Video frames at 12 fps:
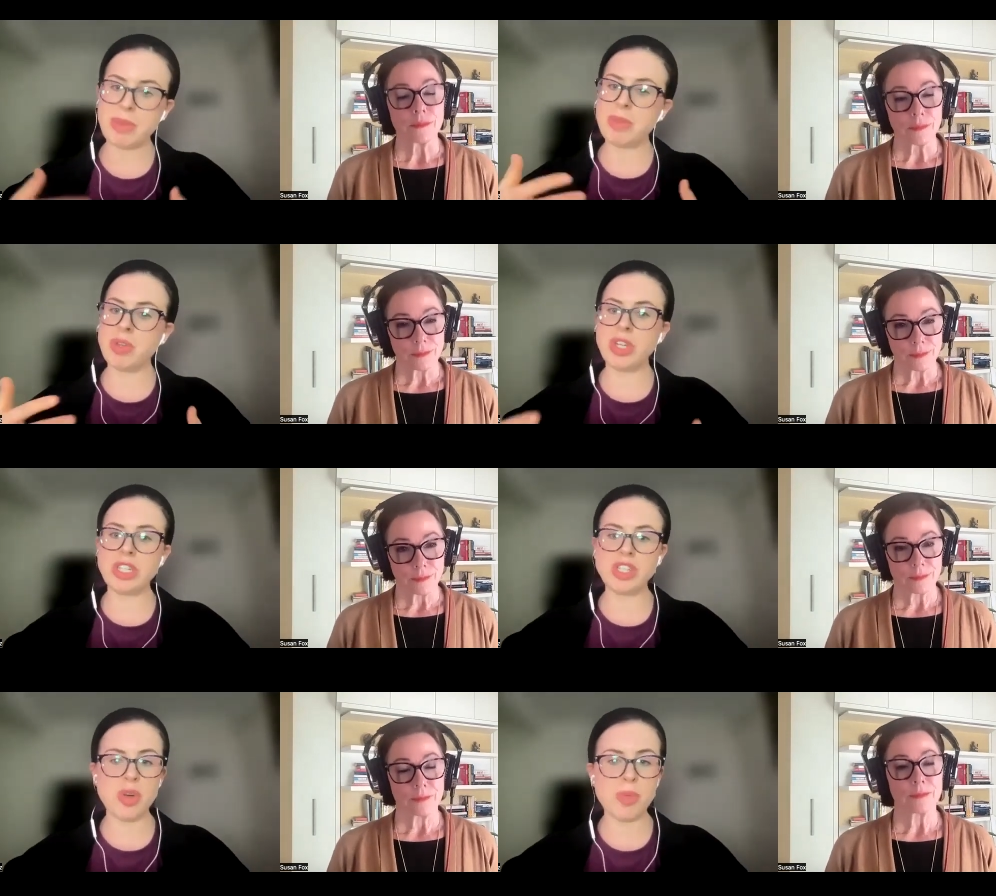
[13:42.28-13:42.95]
Speaker 1: Maybe you
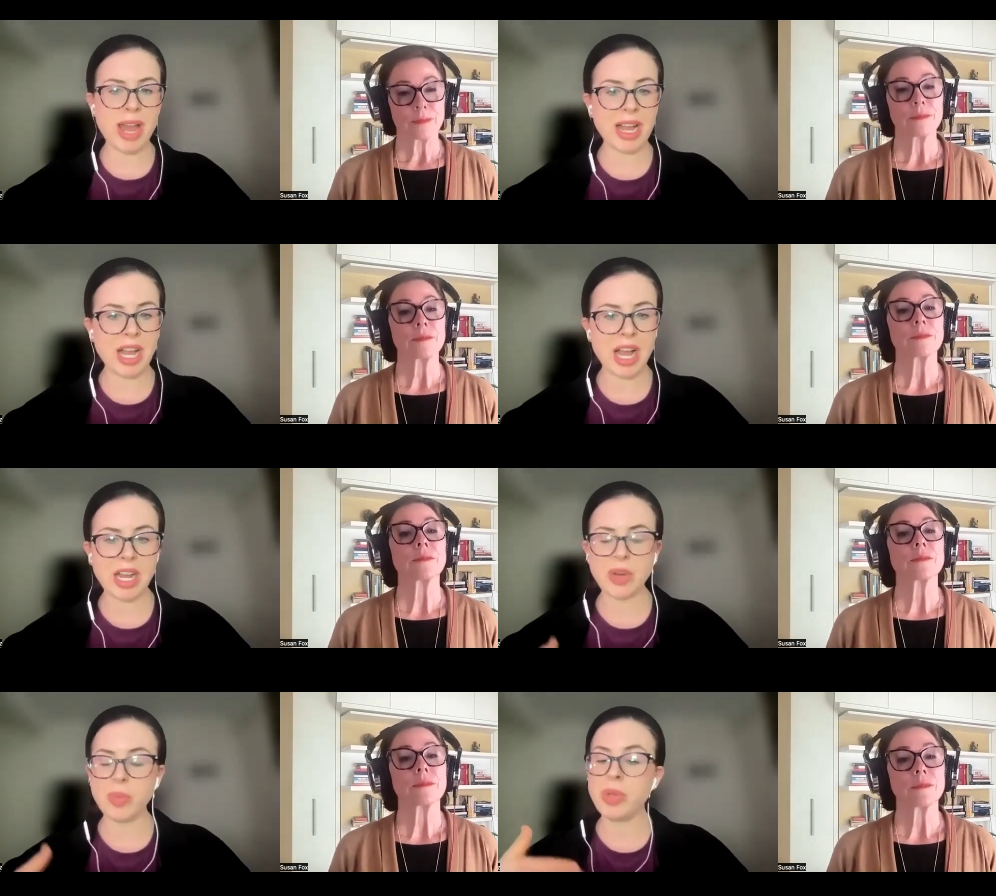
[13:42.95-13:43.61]
need to go back
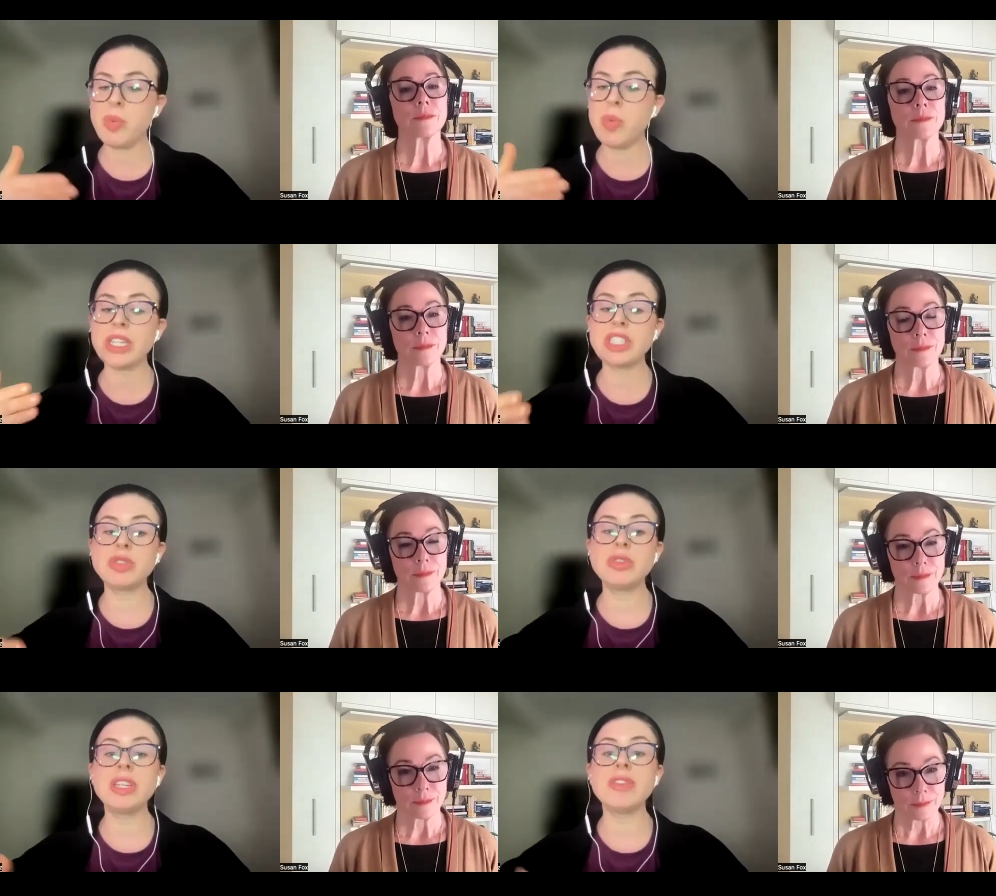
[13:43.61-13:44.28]
on it. We want
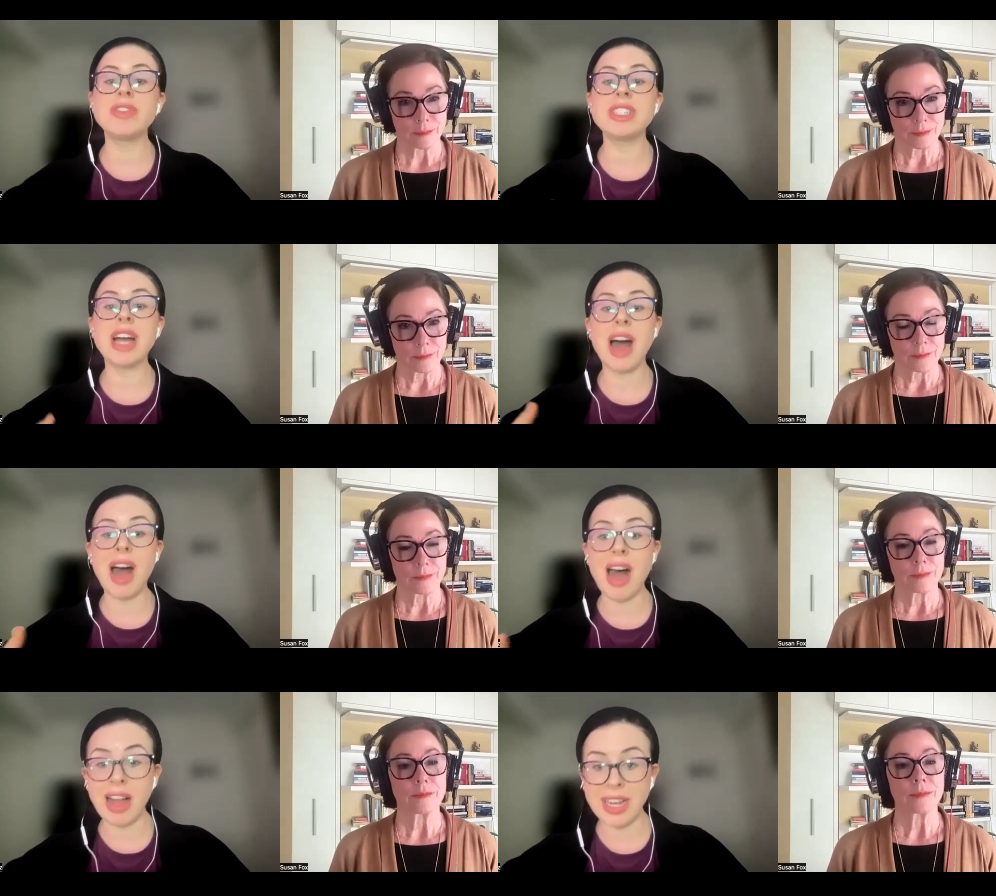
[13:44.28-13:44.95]
to give
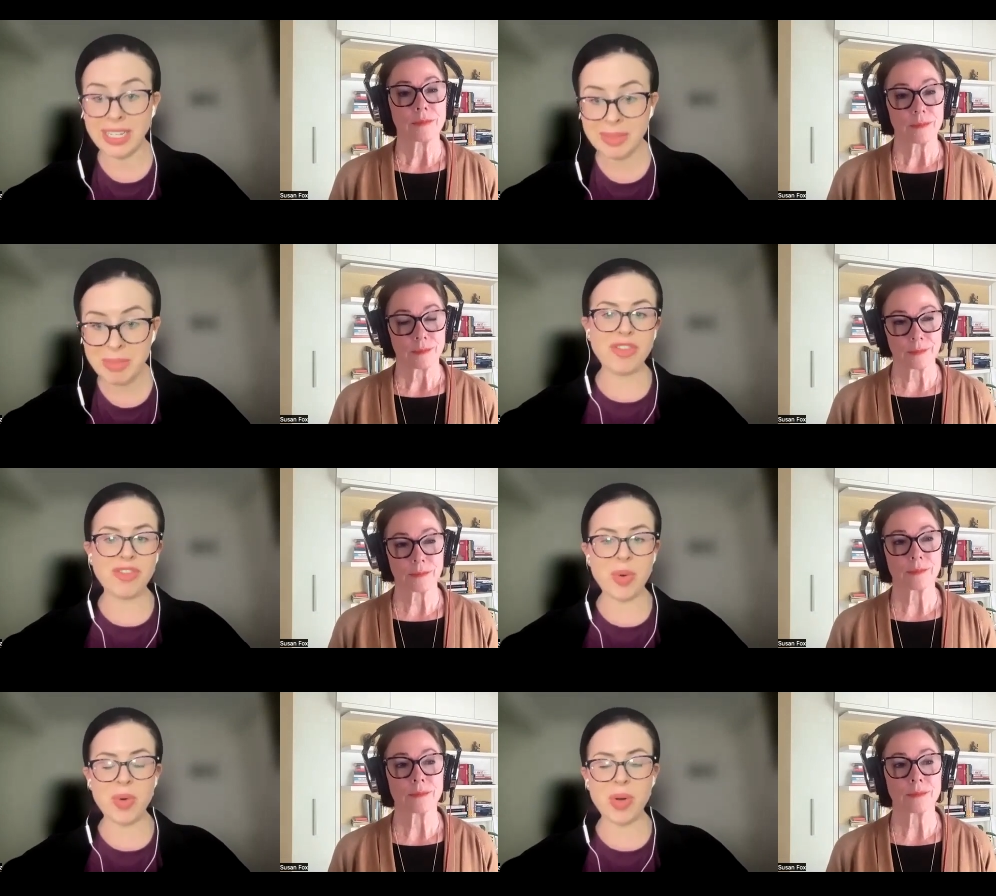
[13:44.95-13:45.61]
time
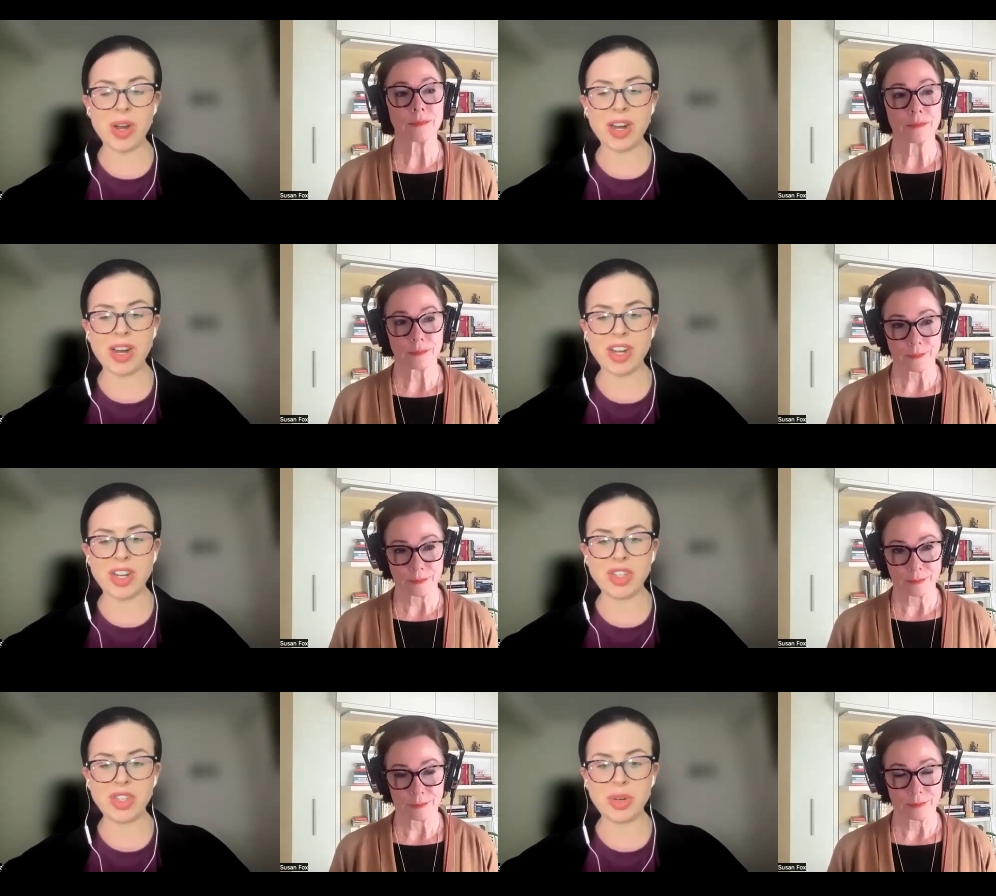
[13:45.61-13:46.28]
for
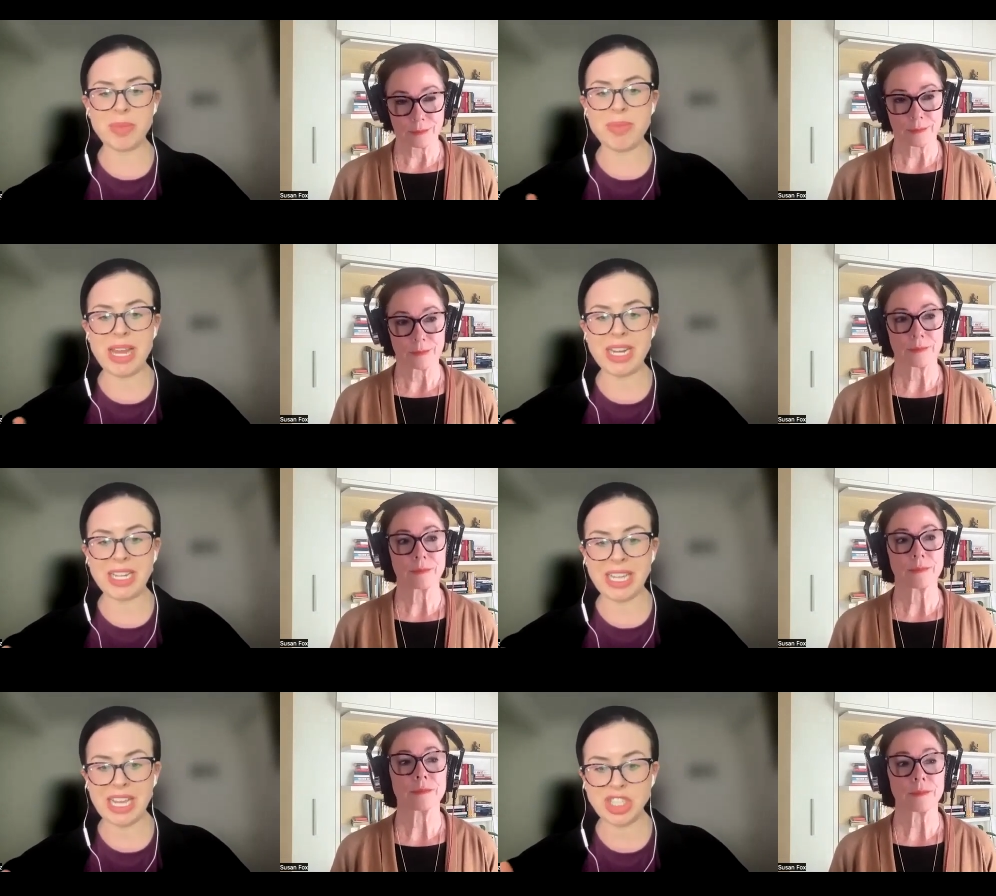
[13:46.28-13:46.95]
your
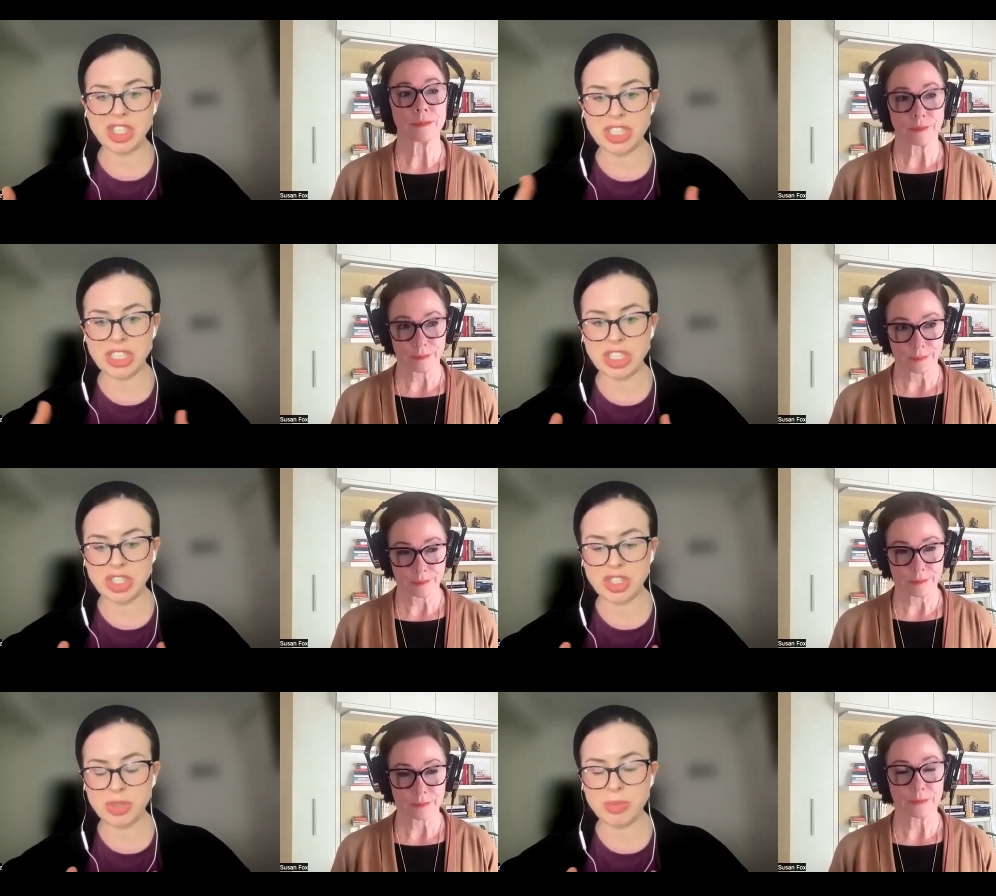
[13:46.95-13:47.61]

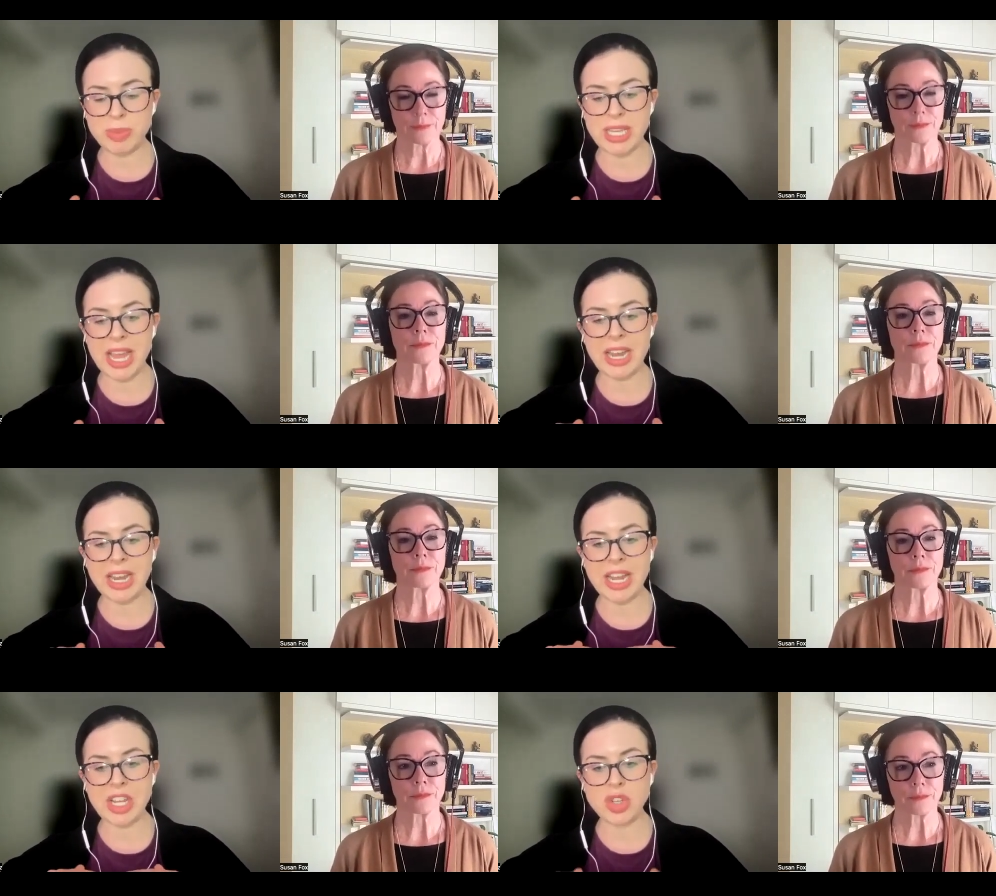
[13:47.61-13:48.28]
medications to be
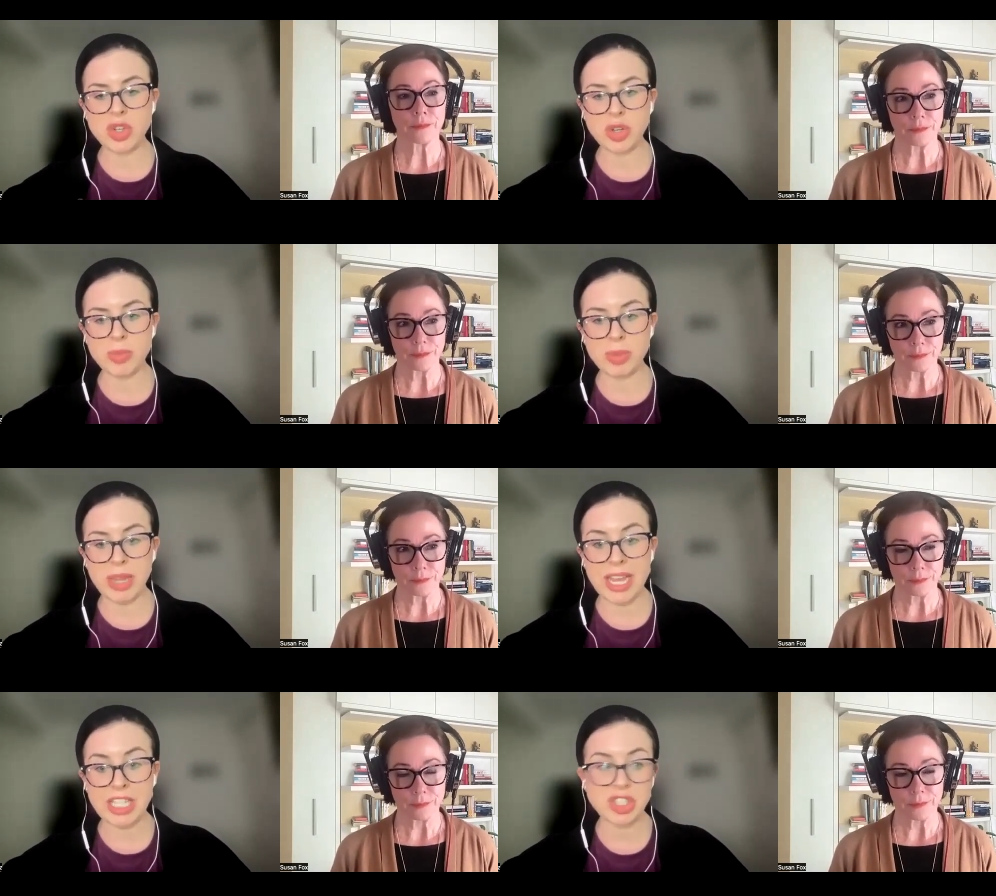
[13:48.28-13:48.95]
at a good
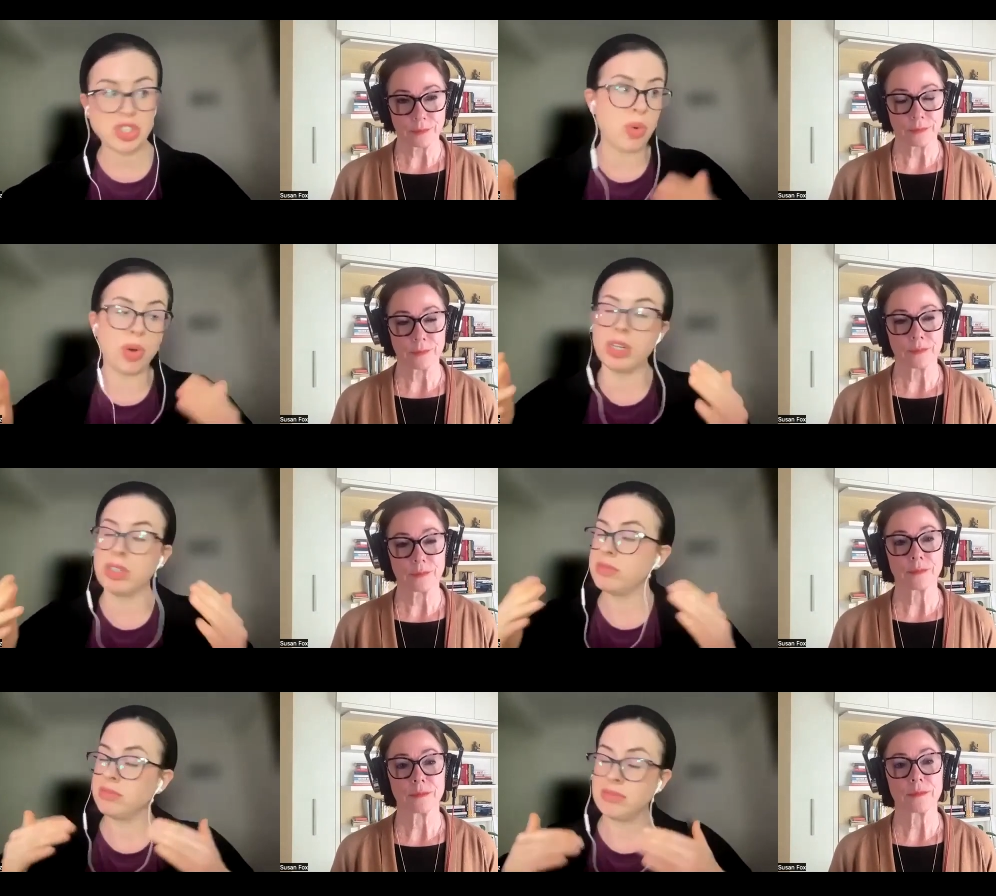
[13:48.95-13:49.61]
place or